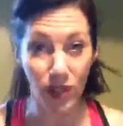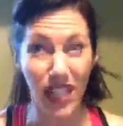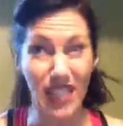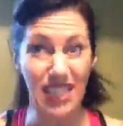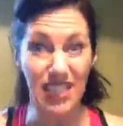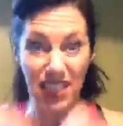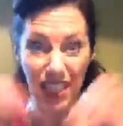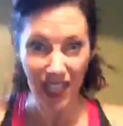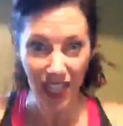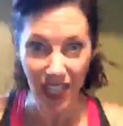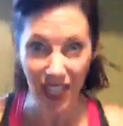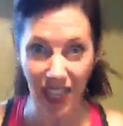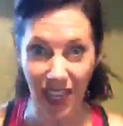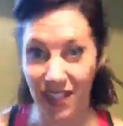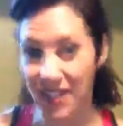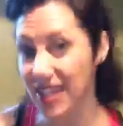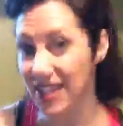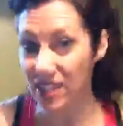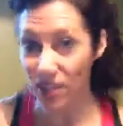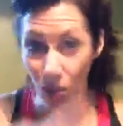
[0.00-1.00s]
that's the key.
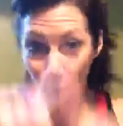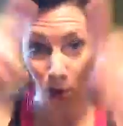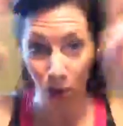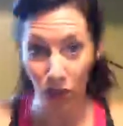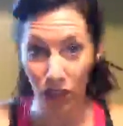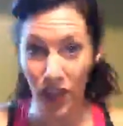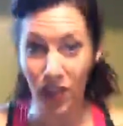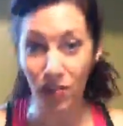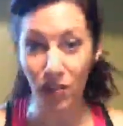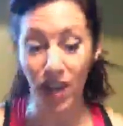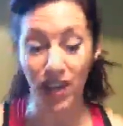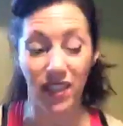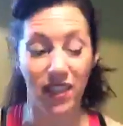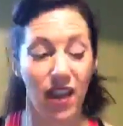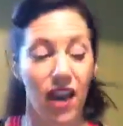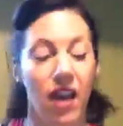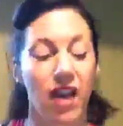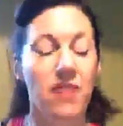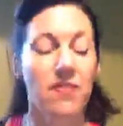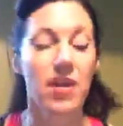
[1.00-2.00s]
That's the whole thing right
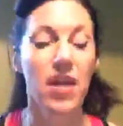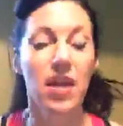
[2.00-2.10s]
there.